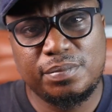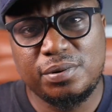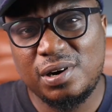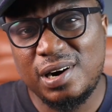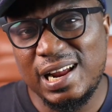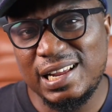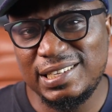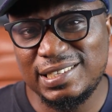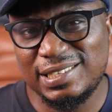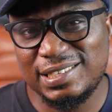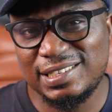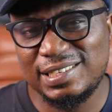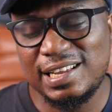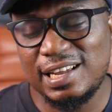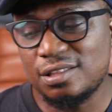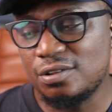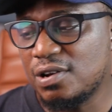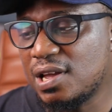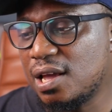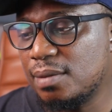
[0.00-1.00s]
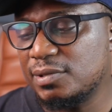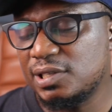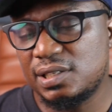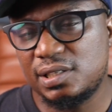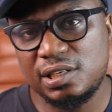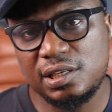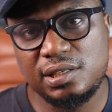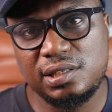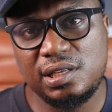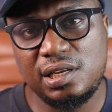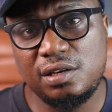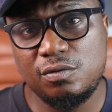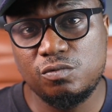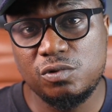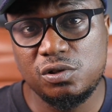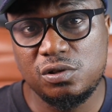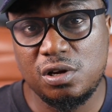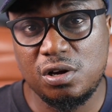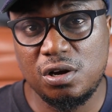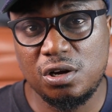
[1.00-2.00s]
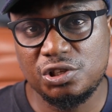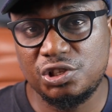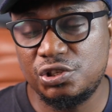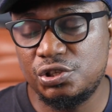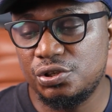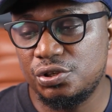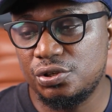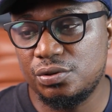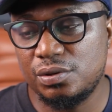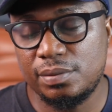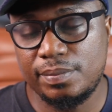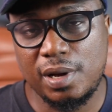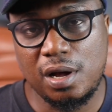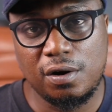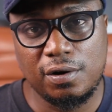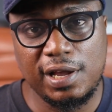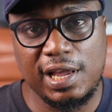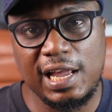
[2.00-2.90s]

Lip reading: price, the Tecno Camon 16 will cost you about